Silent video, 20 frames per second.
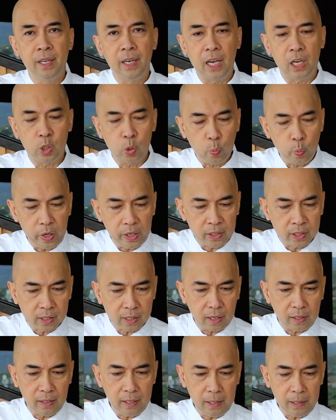as we
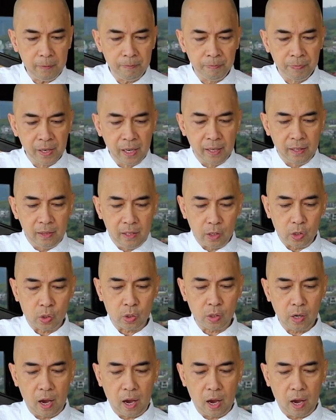study this